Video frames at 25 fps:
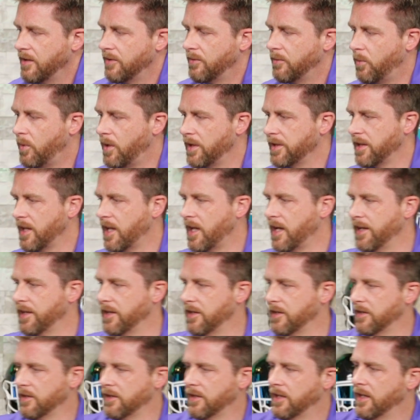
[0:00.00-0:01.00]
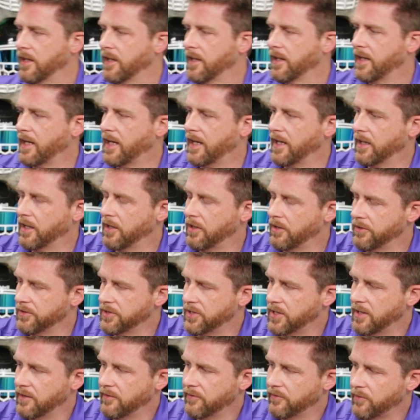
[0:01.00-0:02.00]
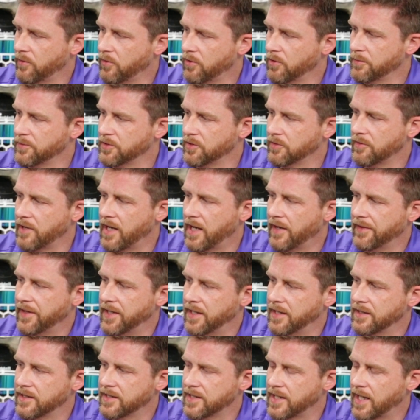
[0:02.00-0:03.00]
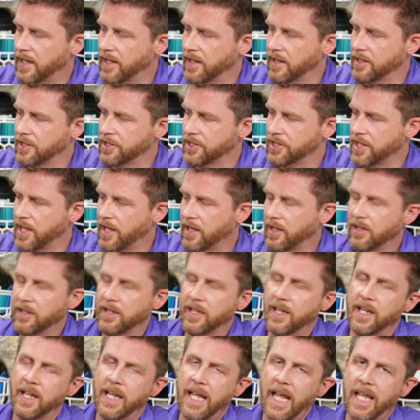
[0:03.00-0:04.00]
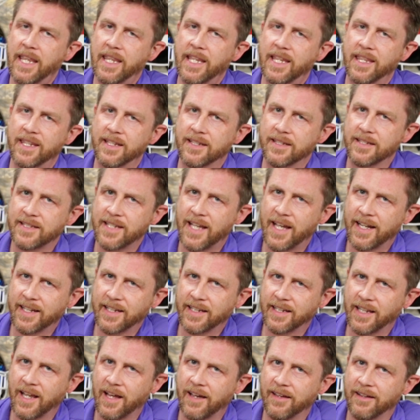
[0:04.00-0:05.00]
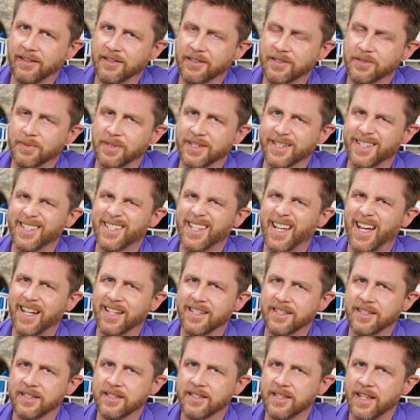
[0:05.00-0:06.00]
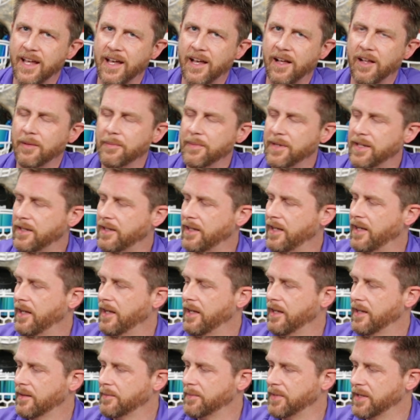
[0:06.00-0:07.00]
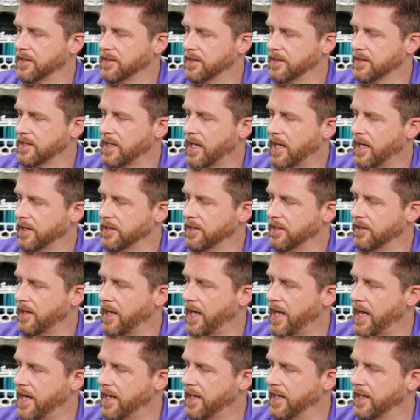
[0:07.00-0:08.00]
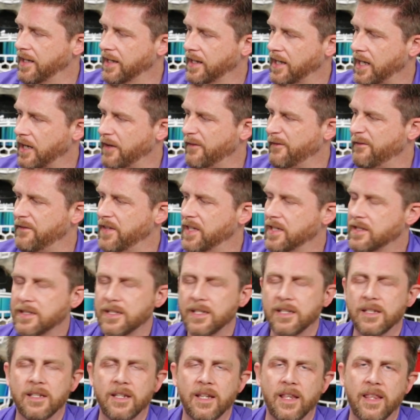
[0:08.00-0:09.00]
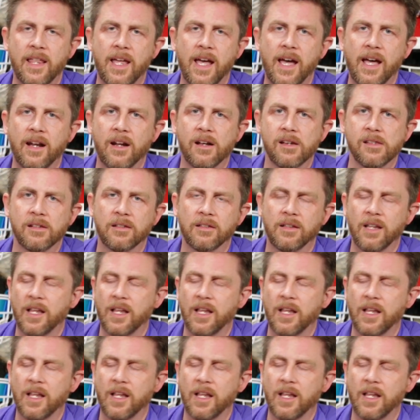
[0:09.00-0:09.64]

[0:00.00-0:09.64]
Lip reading: One liner kind of goes in and forms around the inside of the shell, and then the second liner is what sizes the helmet because it's on your head and it kind of fits into that other